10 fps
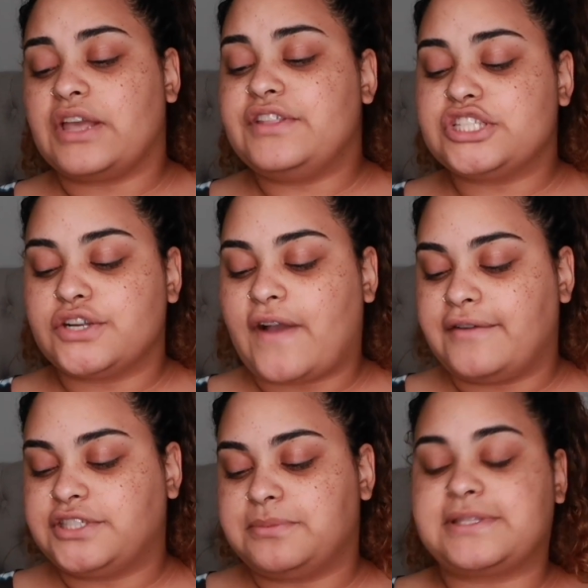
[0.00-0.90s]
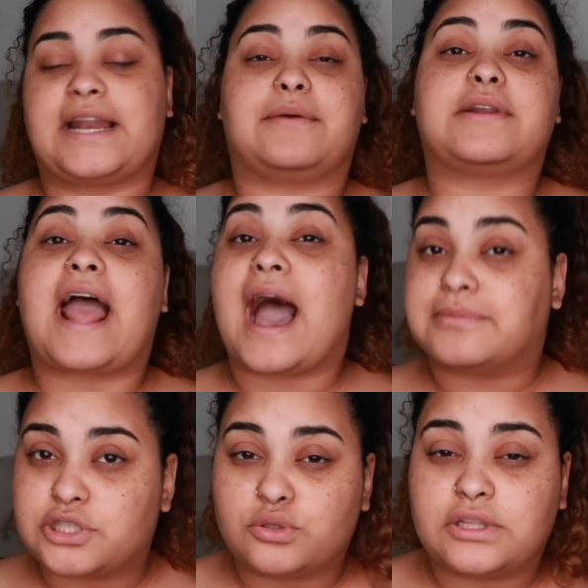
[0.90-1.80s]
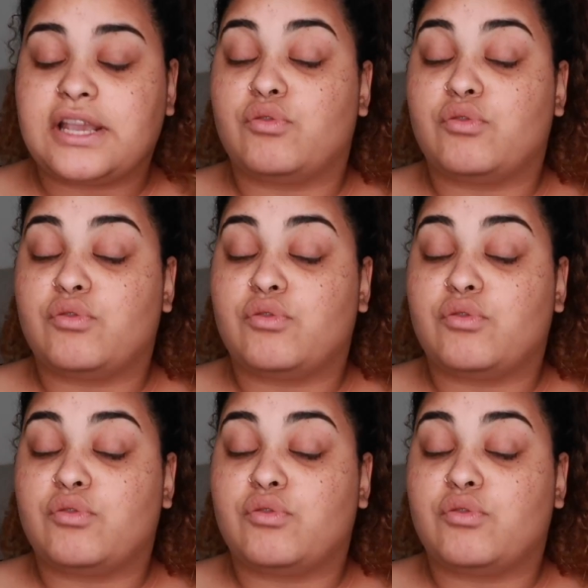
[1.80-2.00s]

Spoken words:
these are 5 tips that I would absolutely